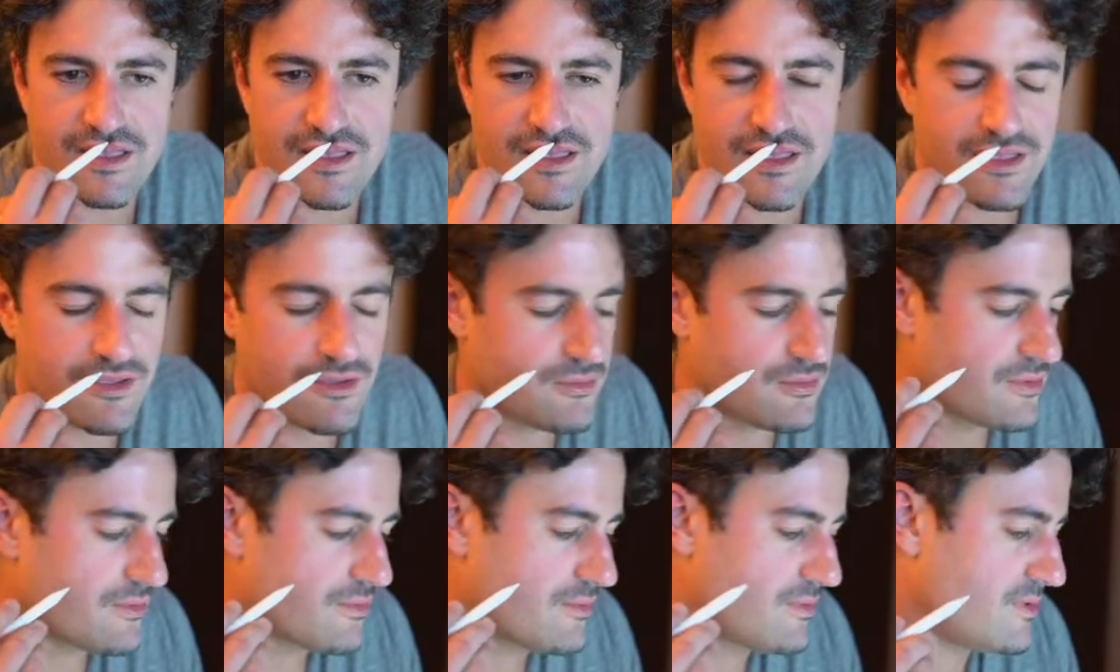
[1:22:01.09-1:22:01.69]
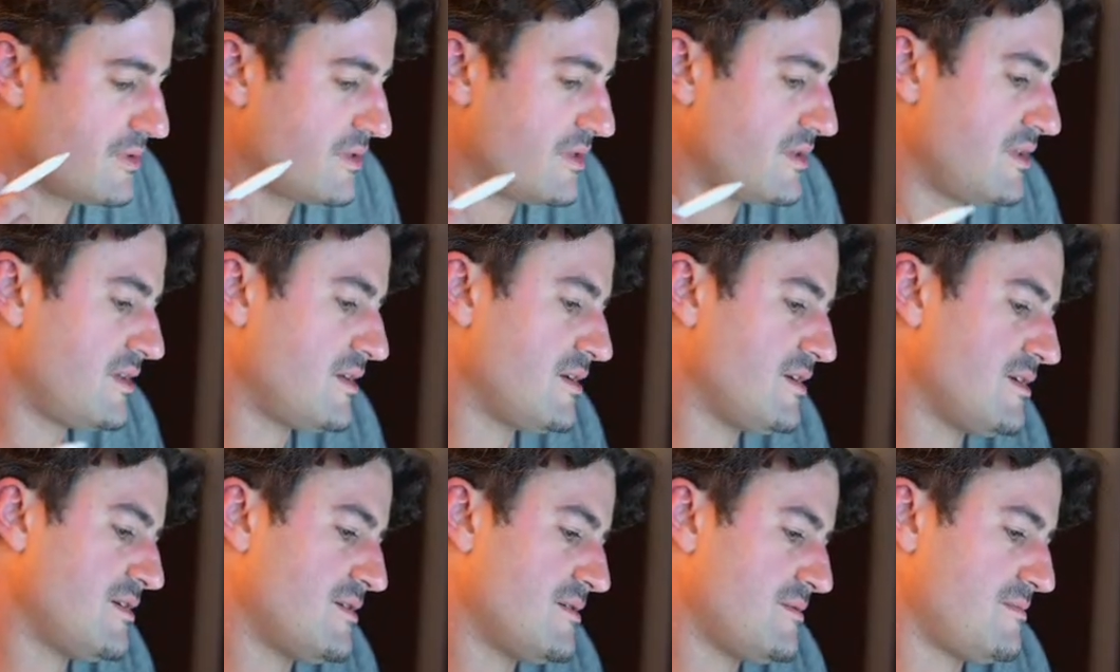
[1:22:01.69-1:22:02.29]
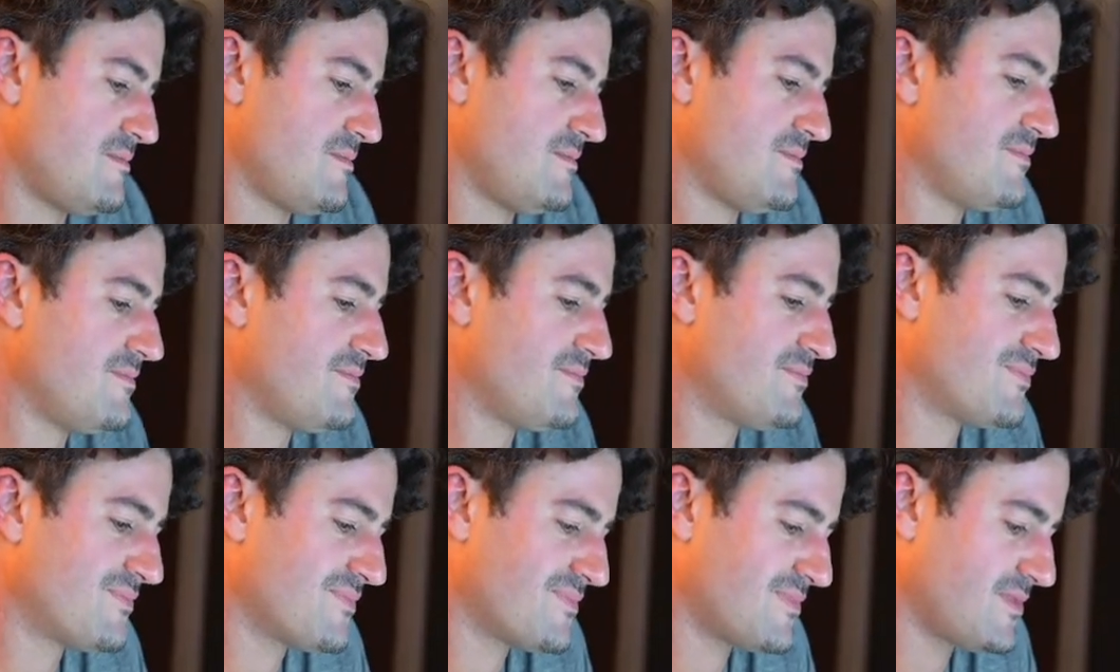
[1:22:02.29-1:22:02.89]
really
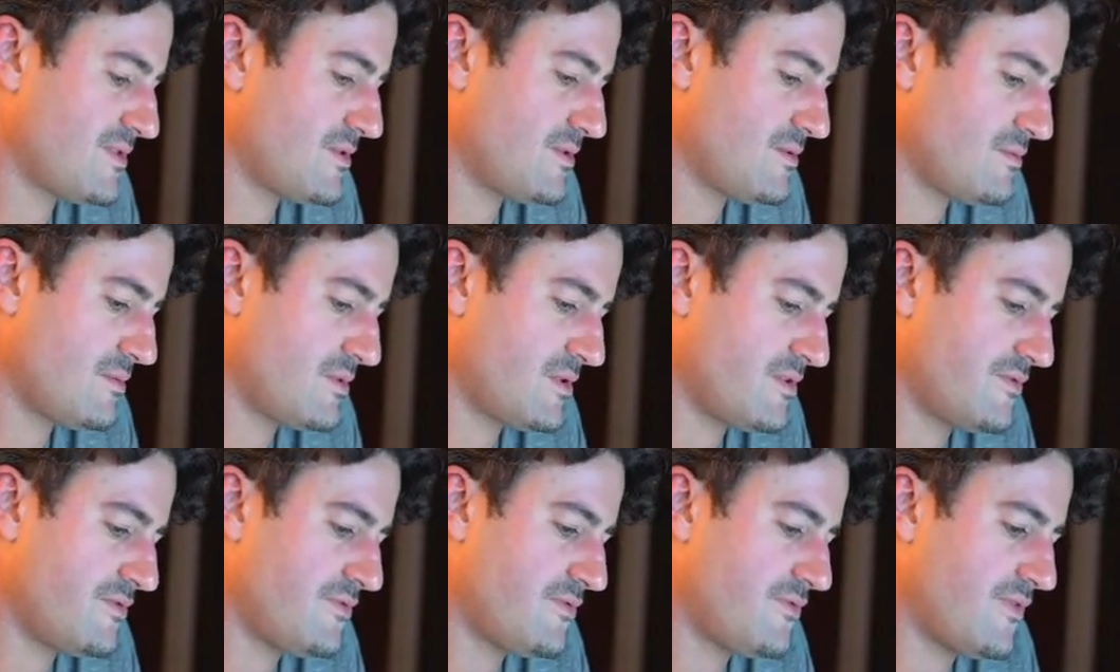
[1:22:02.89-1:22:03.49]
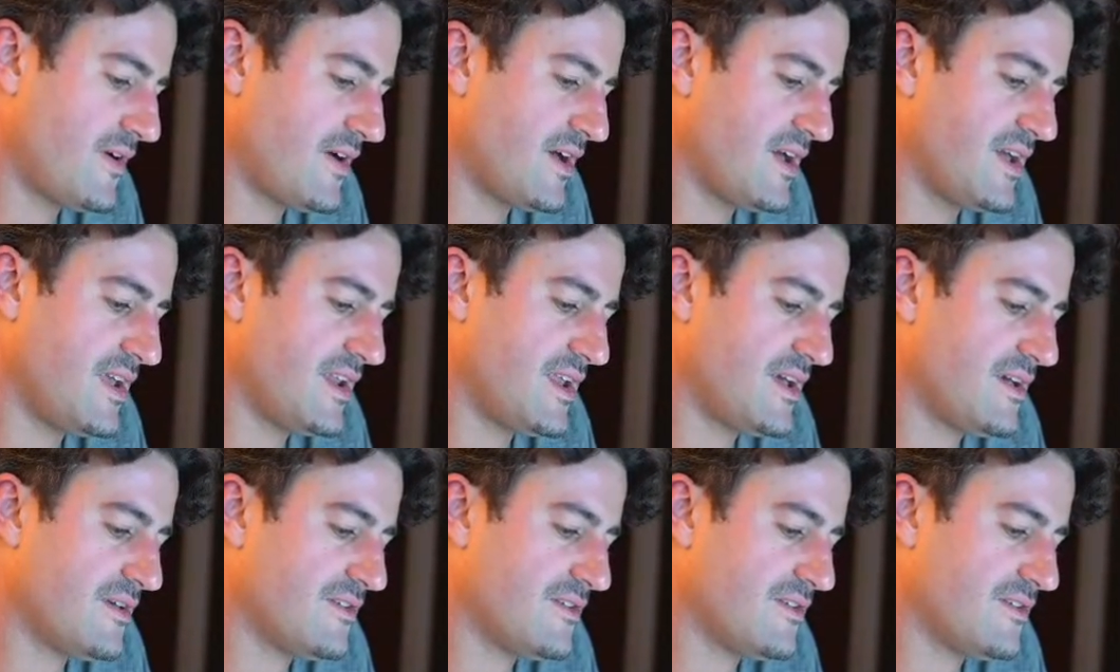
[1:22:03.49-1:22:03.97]
fight.